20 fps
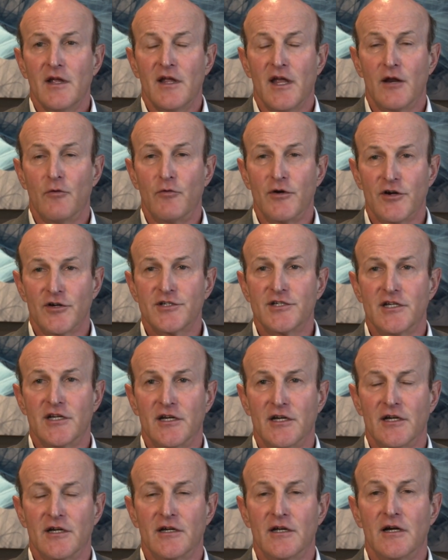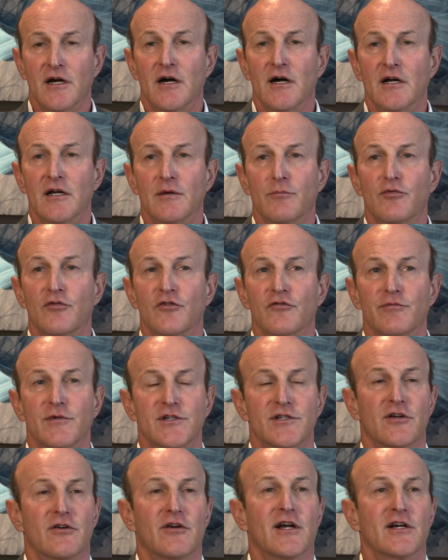And we are seeing
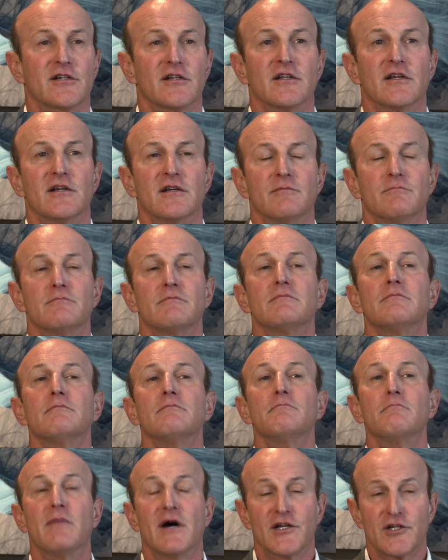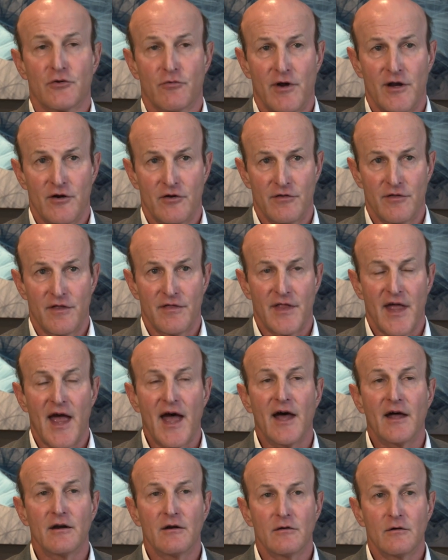improvements that are actually much greater than
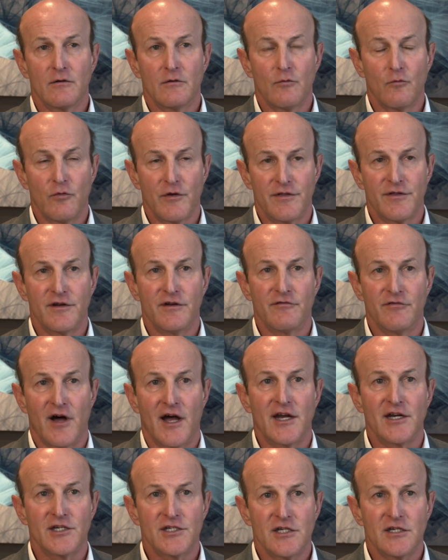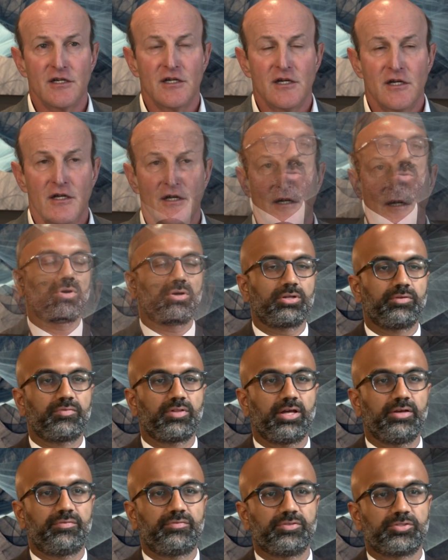that with the device. Quality of
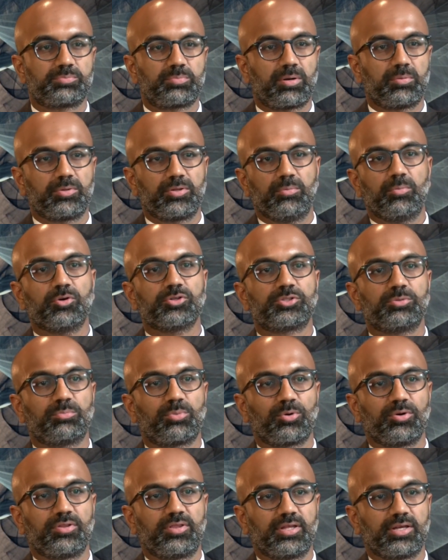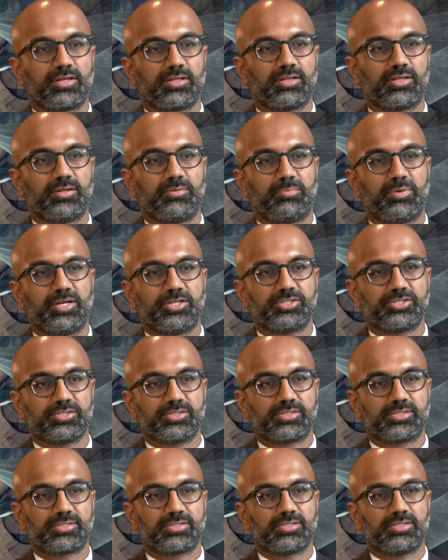life is probably the most important thing that
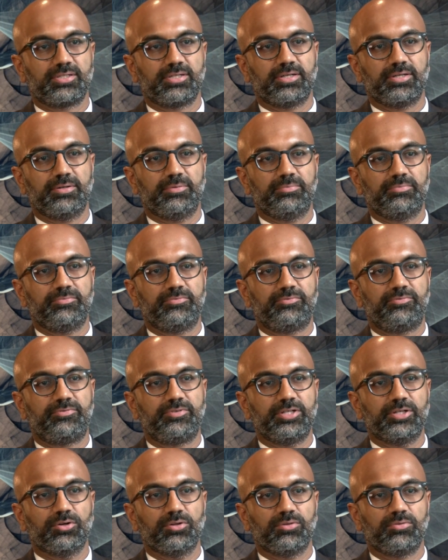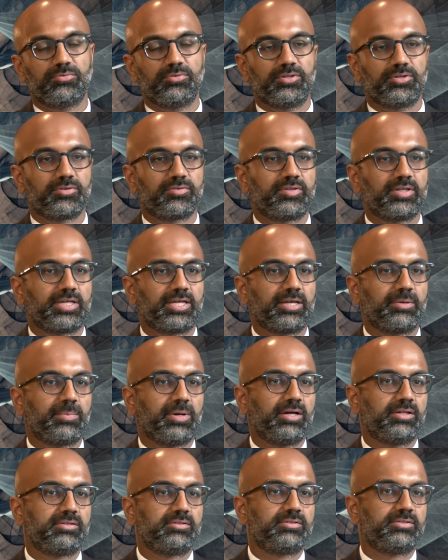patients feel when they're thinking
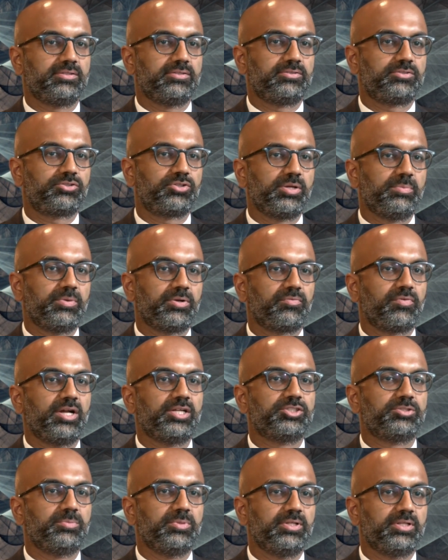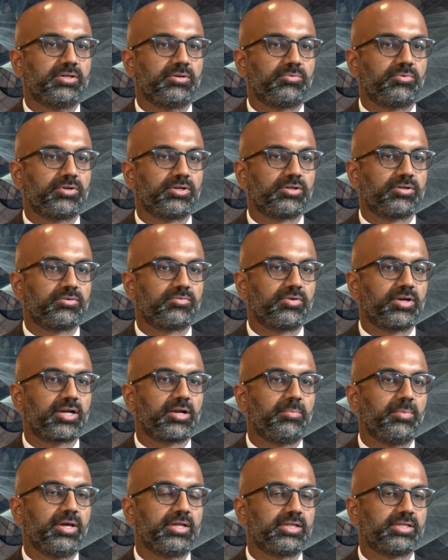about the treatment regimen that we're
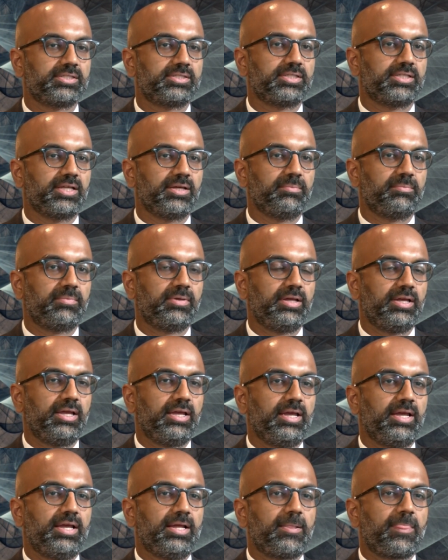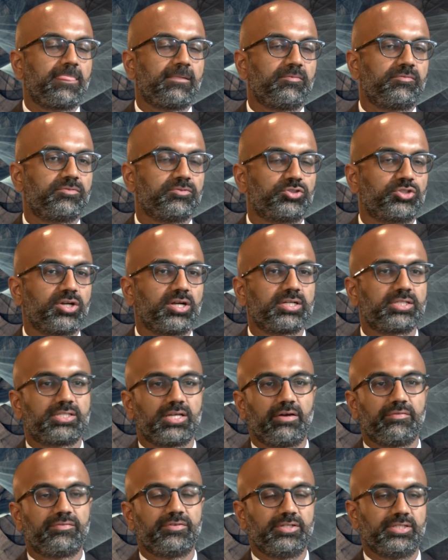recommending to them. For drugs,
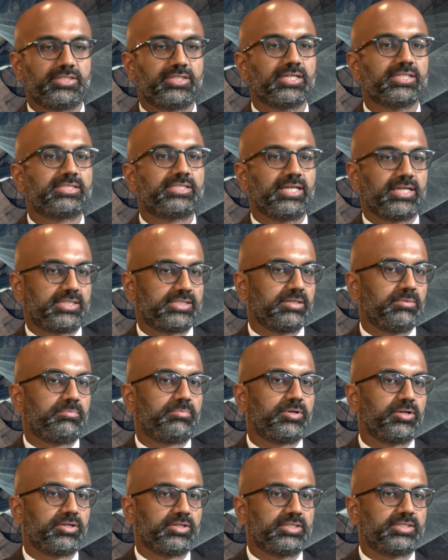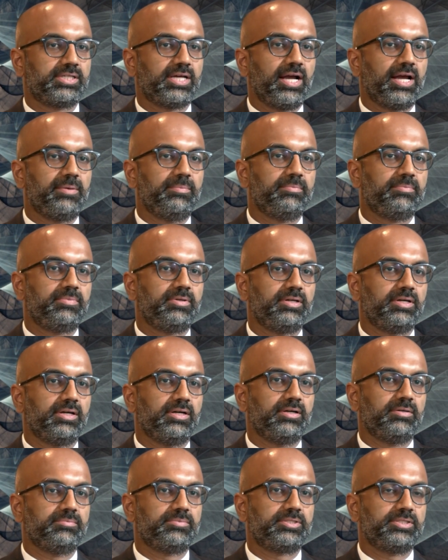often it does take some period of time
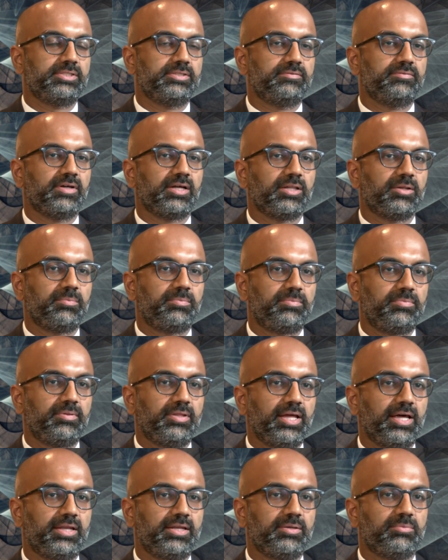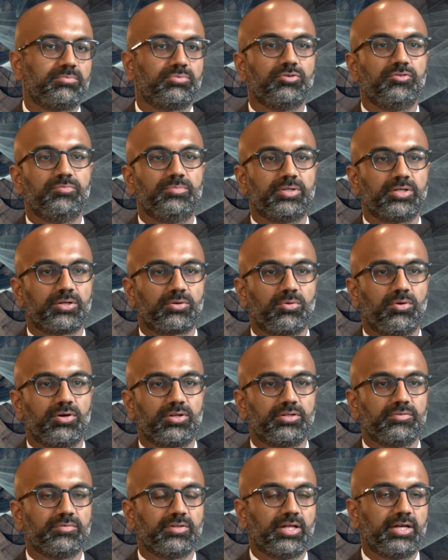to develop that improvement in
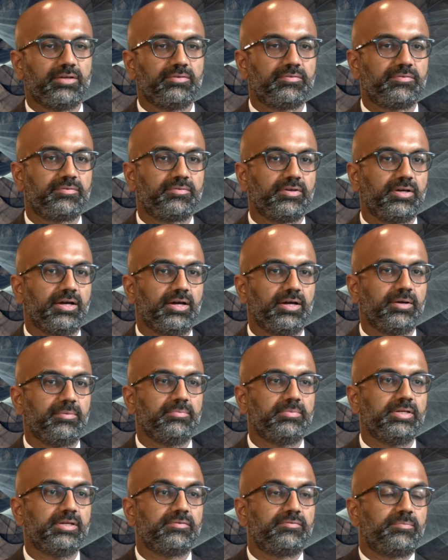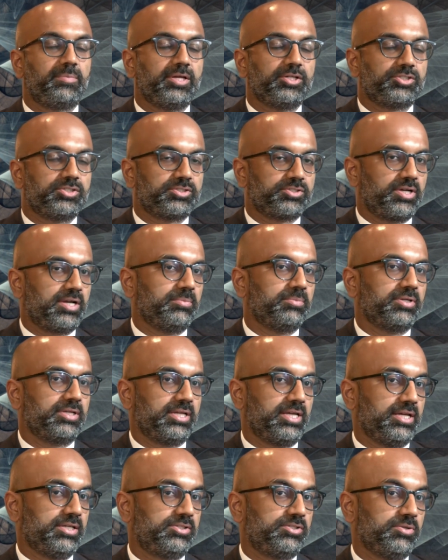quality of life, if patients are able to
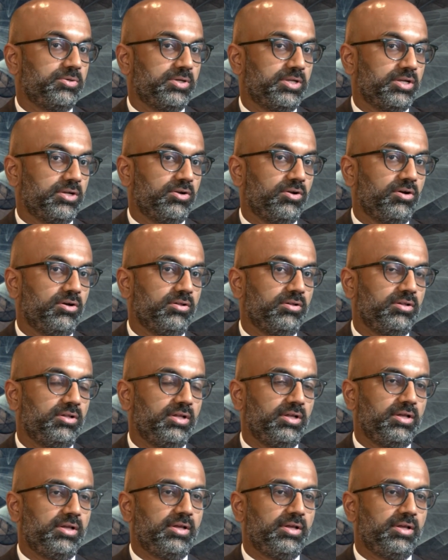get to it at all.